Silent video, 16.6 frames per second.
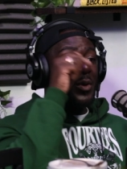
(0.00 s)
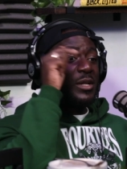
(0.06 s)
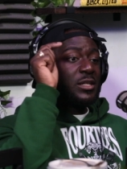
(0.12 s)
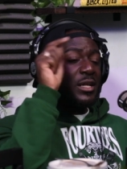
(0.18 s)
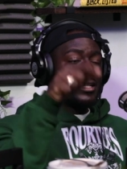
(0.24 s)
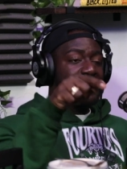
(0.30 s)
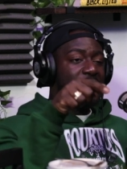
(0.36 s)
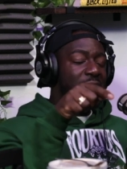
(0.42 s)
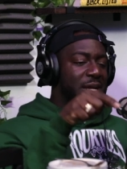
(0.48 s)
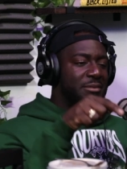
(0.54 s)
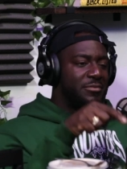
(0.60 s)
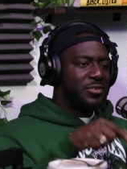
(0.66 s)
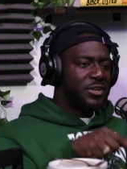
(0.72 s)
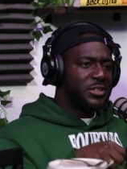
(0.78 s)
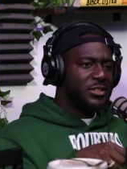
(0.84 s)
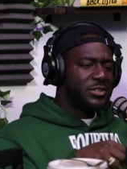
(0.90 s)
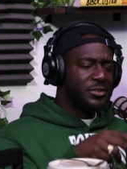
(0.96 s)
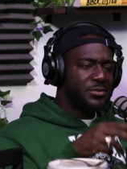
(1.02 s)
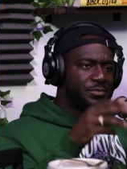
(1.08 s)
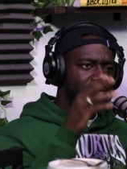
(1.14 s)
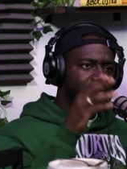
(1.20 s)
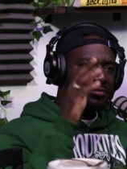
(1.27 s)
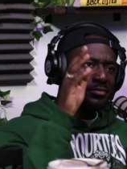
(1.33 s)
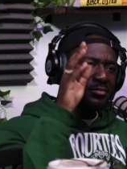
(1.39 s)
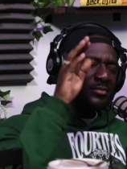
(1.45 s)
we went Thailand first,
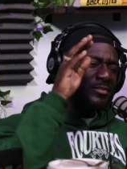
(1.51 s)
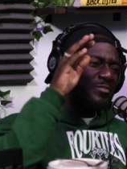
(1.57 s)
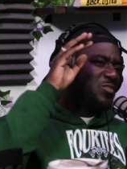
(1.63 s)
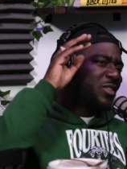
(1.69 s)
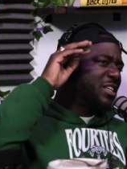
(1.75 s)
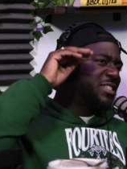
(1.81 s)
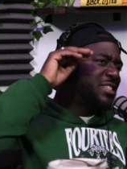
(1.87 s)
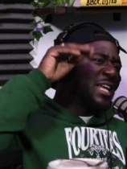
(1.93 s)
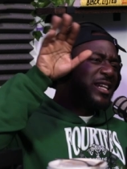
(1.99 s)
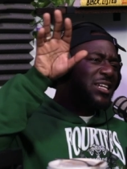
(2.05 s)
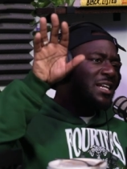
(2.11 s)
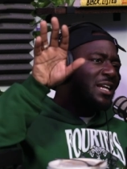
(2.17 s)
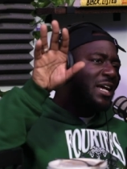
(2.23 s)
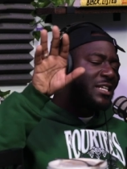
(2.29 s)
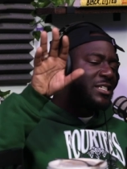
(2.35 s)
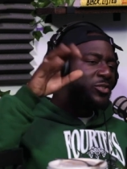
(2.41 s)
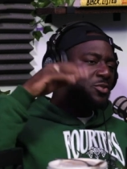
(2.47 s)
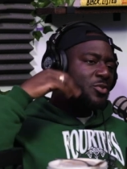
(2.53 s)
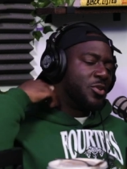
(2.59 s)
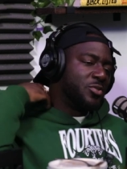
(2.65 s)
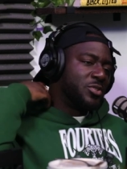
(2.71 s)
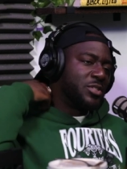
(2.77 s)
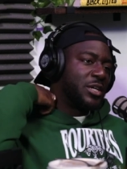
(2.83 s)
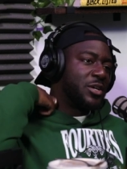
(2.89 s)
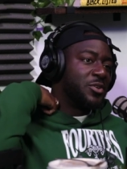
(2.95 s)
stayed in a nice little
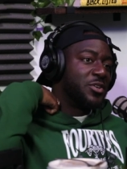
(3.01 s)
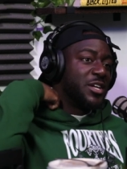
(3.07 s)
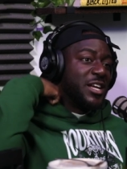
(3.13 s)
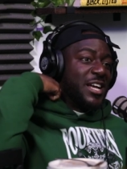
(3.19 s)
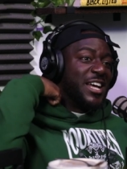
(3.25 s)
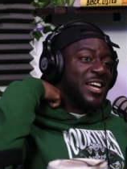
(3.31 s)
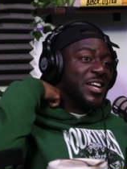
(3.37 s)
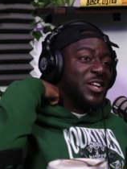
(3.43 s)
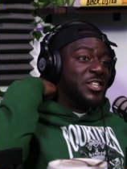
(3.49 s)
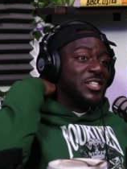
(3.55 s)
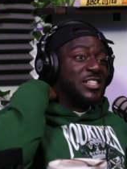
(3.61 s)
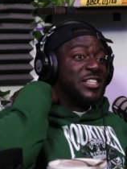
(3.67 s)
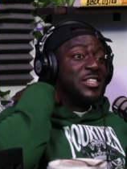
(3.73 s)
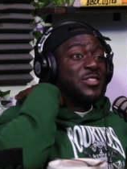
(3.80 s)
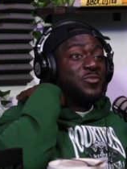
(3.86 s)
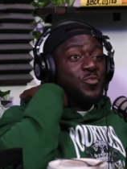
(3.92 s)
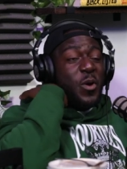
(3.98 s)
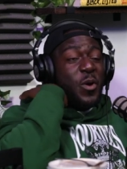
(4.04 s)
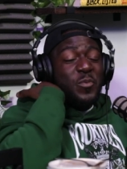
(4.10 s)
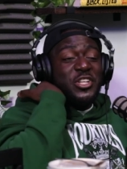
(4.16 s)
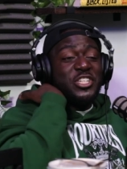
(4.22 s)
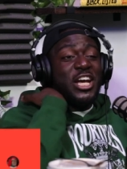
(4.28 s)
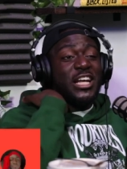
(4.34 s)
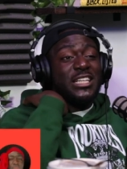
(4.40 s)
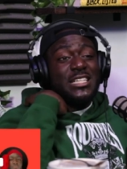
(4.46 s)
hotel. When we
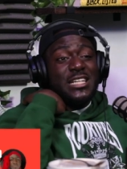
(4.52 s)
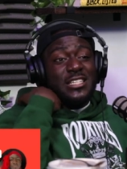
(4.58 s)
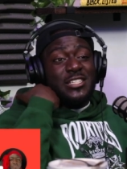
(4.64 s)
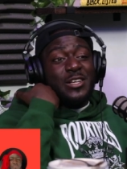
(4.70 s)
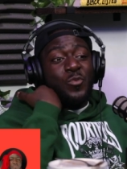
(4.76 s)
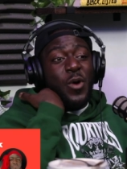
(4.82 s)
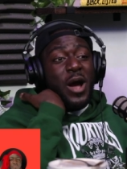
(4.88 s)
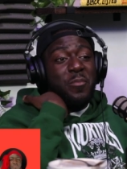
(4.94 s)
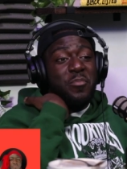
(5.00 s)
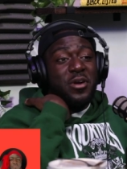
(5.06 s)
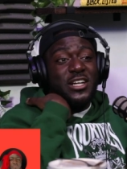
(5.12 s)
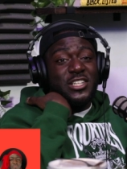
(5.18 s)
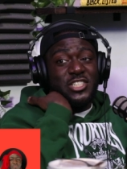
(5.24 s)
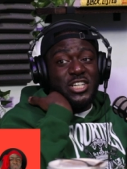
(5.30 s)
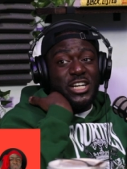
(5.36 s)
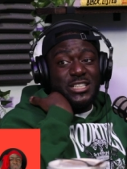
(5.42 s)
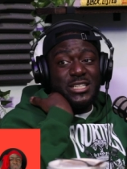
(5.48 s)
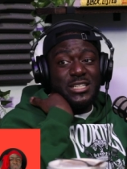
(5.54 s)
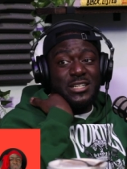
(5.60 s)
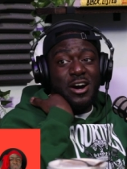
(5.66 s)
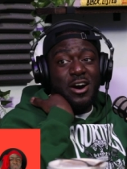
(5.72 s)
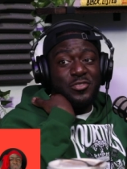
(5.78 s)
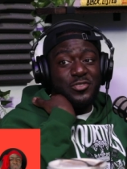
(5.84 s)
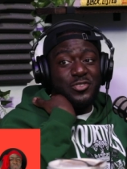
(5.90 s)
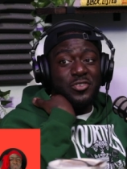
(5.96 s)
checked in, some white brothers checked in
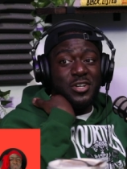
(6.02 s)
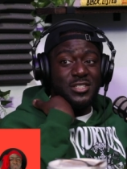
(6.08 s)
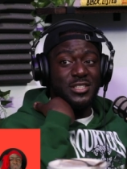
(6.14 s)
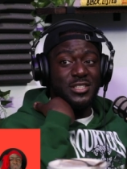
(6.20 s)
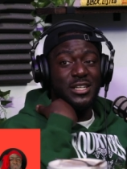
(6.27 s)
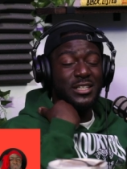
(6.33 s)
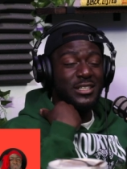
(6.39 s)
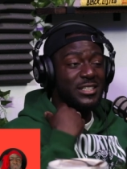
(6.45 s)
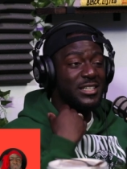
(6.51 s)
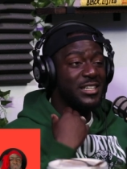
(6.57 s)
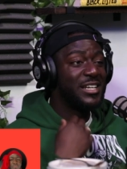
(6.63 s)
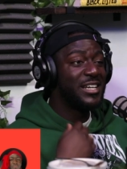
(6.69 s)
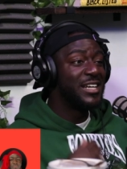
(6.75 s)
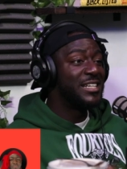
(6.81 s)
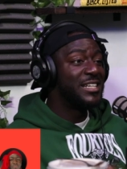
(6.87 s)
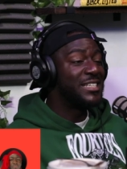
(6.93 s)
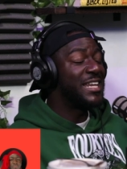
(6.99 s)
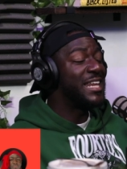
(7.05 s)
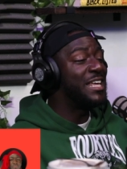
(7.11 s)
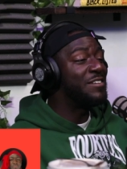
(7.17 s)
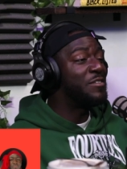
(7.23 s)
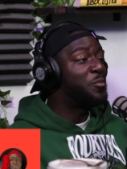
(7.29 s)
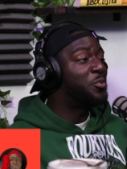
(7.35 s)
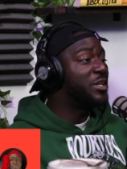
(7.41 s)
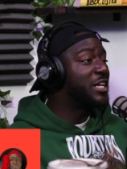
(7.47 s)
after us, yeah. They didn't
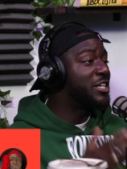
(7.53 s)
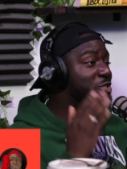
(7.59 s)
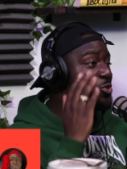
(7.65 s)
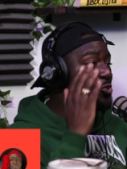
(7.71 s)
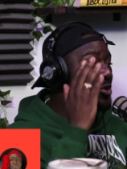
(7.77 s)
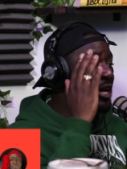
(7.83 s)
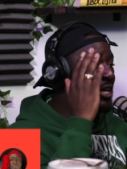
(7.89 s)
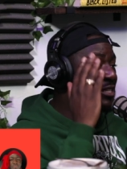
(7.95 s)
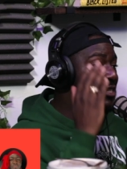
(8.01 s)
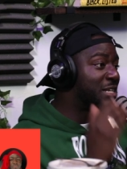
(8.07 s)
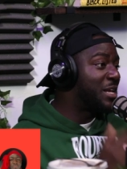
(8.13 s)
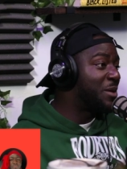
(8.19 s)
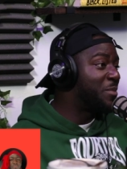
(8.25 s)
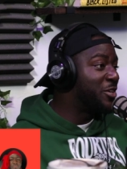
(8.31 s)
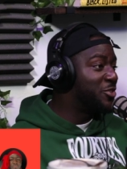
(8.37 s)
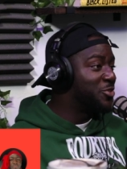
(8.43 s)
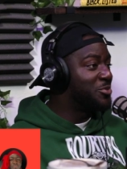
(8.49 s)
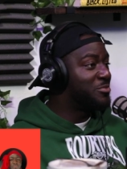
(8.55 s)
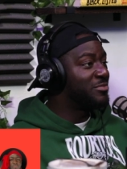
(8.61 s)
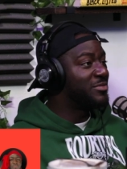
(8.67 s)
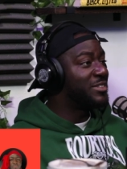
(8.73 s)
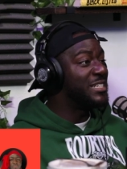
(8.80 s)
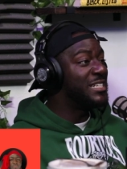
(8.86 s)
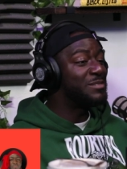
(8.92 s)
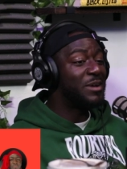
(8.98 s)
even put their suitcases in their bedroom.
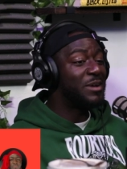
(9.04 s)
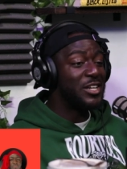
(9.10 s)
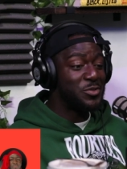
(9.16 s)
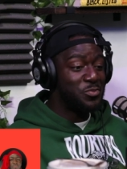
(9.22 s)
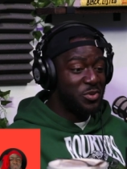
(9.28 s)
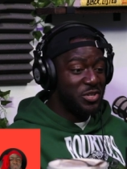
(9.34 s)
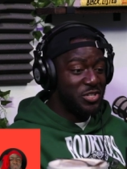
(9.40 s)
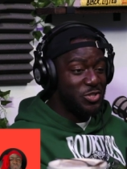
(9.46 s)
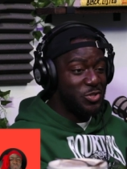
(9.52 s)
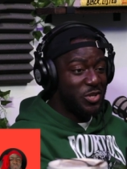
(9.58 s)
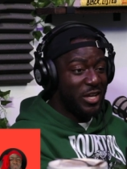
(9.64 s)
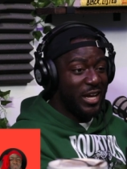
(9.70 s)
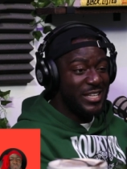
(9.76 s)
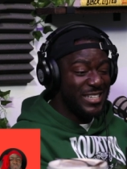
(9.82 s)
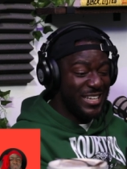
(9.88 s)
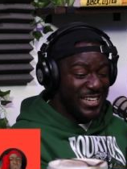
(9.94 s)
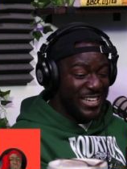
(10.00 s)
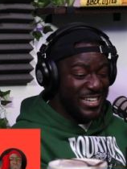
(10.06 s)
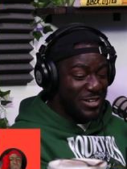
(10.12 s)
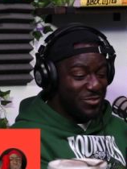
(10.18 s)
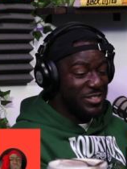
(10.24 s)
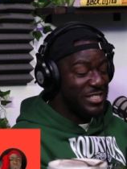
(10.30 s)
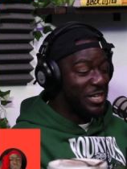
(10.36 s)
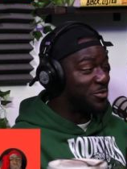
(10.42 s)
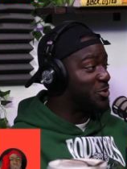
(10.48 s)
These man just put the suitcase in the
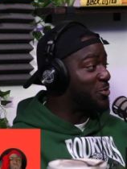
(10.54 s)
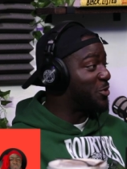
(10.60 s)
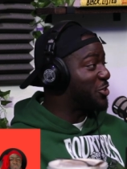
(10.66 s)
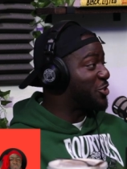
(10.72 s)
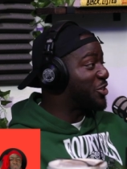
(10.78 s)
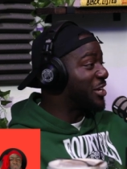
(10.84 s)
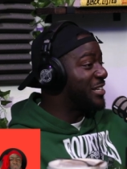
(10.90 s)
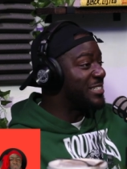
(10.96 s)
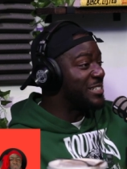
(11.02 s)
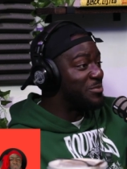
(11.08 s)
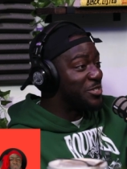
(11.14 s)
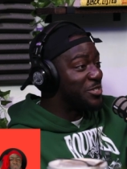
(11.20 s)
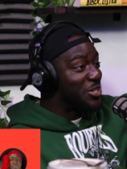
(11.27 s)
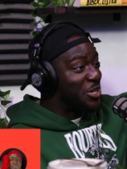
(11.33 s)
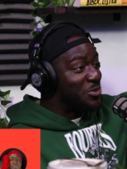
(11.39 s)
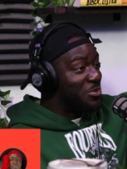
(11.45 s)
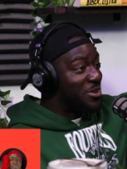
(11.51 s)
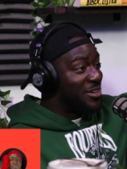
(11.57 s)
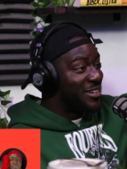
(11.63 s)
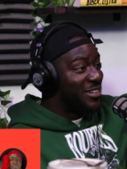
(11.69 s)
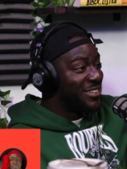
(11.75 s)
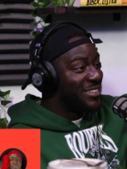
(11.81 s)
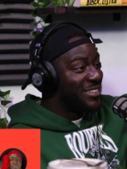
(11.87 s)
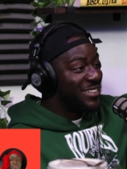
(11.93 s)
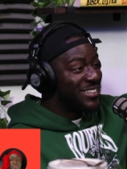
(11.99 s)
reception, went straight to the massage parlor.